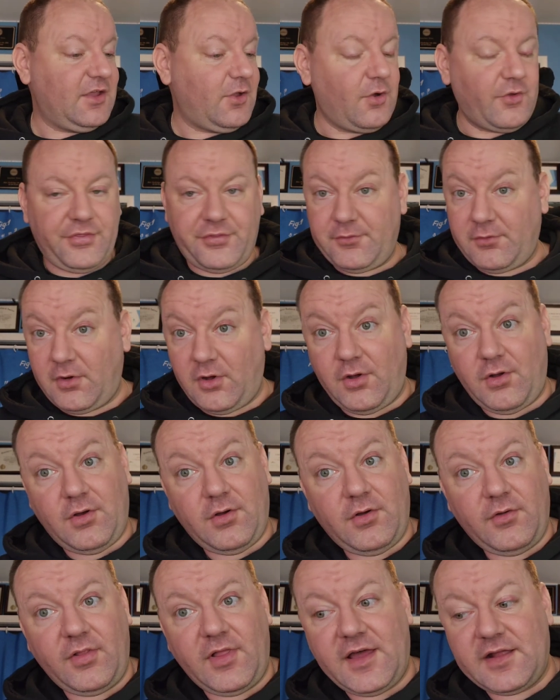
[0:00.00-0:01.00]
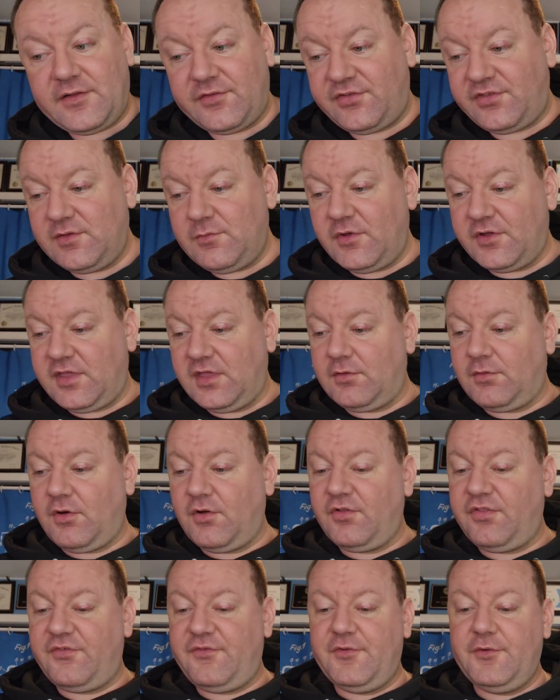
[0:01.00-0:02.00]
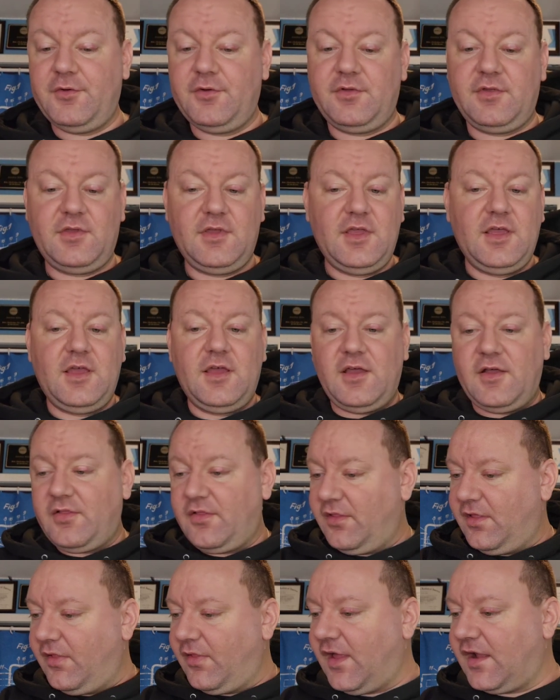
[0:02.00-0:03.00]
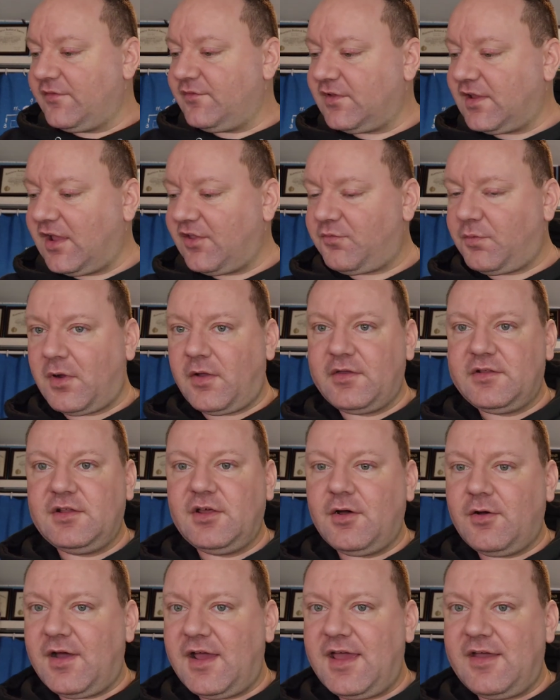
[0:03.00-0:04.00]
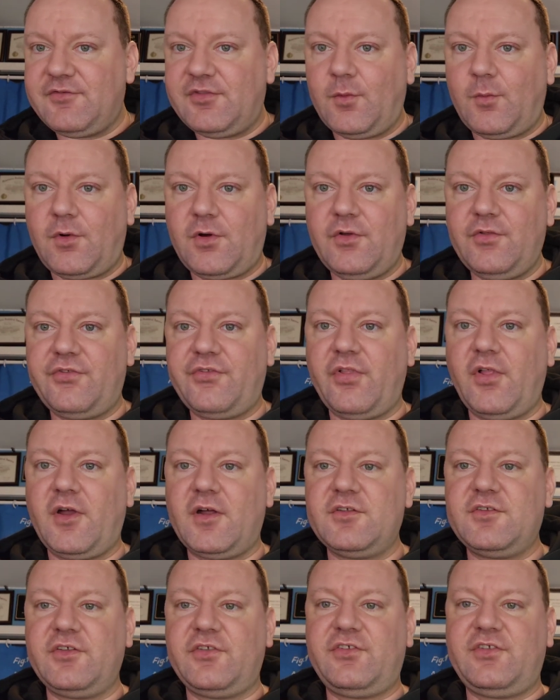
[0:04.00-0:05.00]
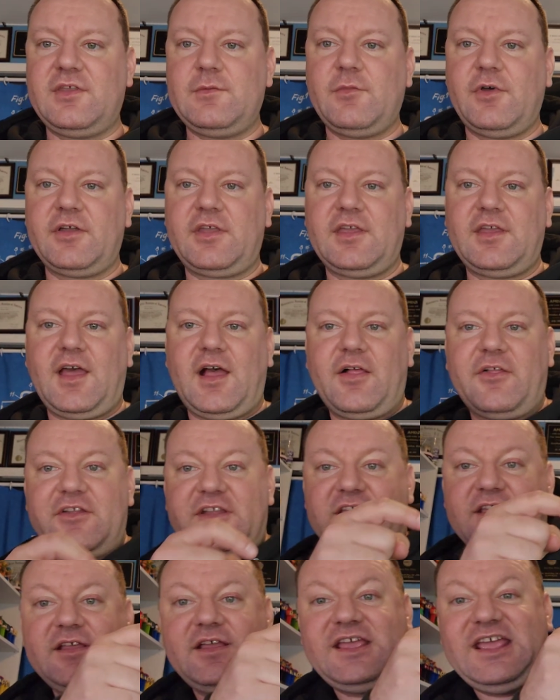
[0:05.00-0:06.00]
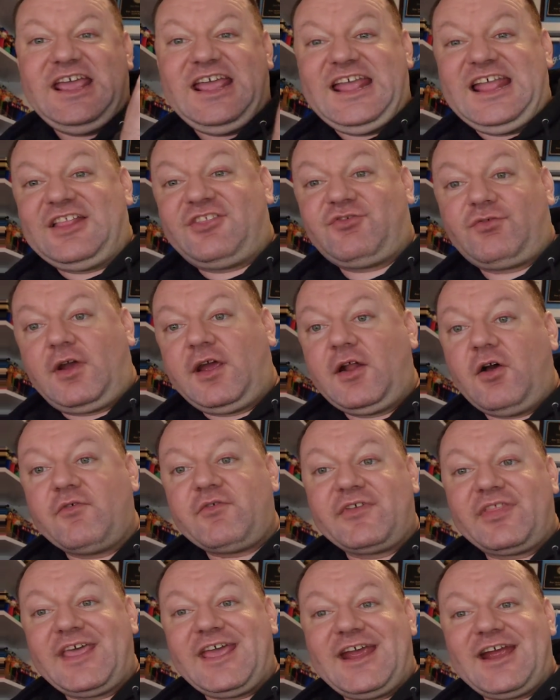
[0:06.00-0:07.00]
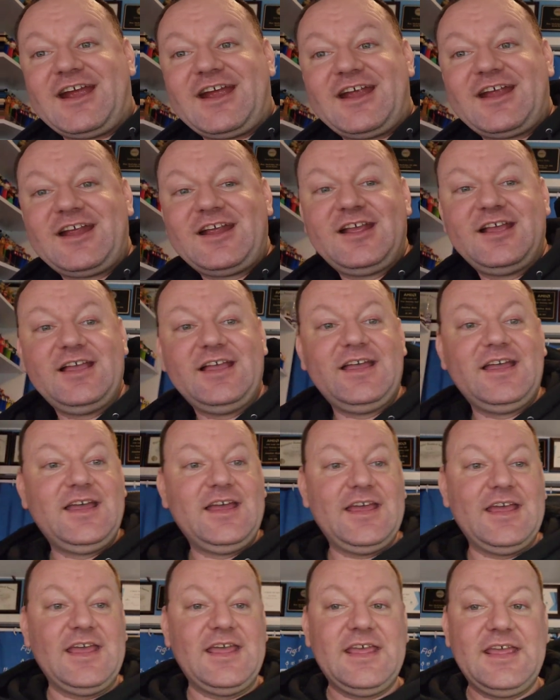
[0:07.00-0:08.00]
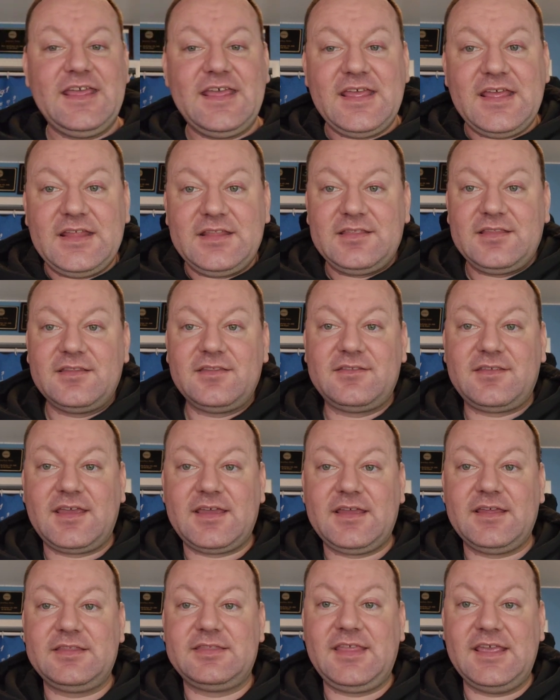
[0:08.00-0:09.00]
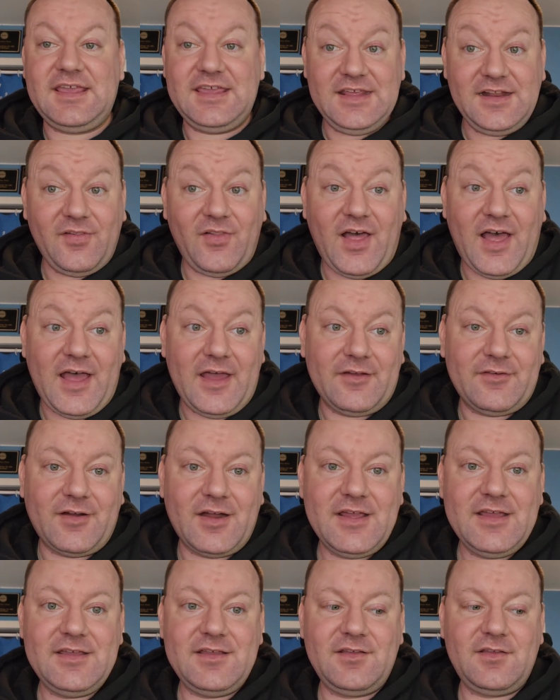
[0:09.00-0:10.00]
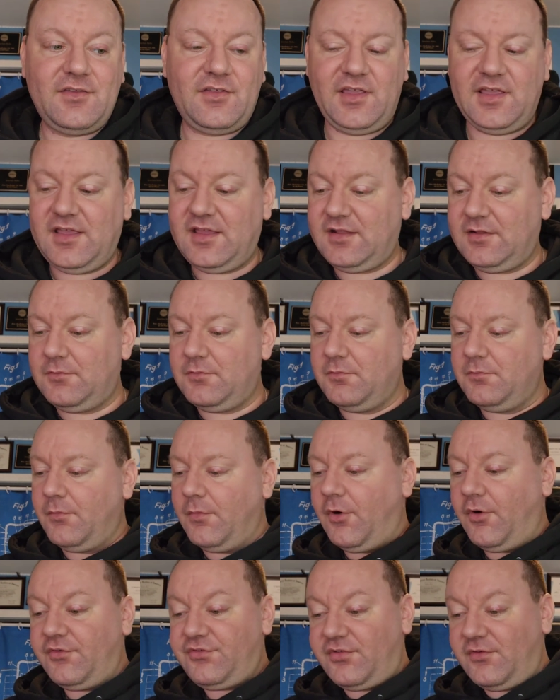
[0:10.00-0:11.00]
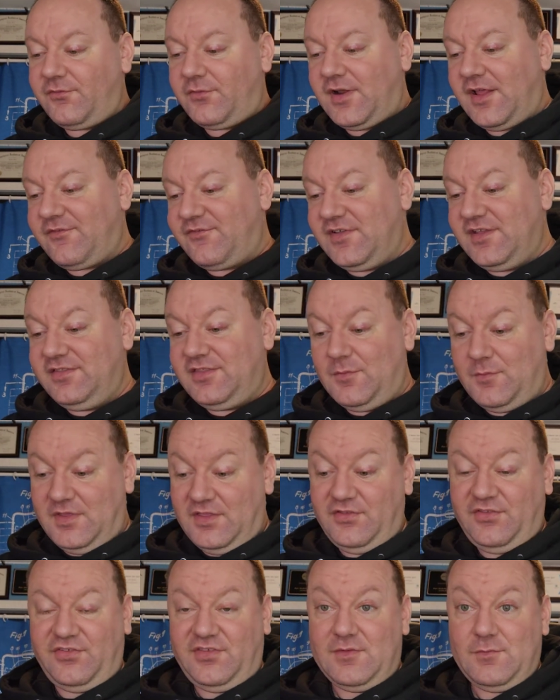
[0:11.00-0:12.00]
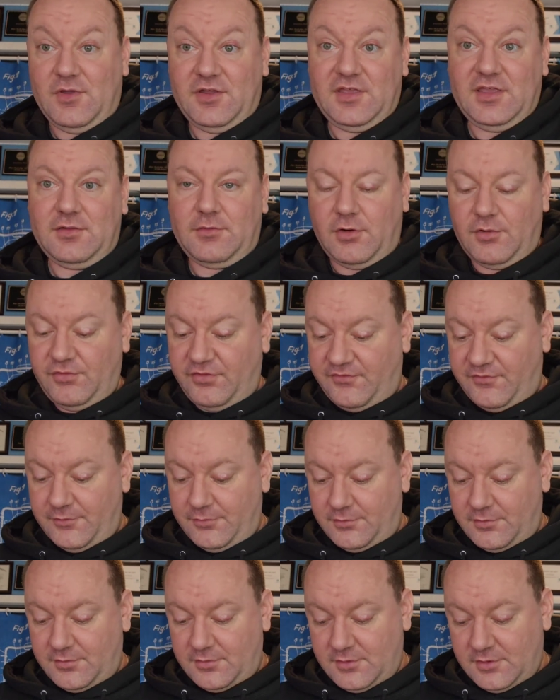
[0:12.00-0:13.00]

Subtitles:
go through a whole lot of sea monkey growth food. A lot of you guys probably know I have the world's largest sea monkey colony. It's right over there. And they eat a lot, right? And most of what I feed them is sea monkey growth food.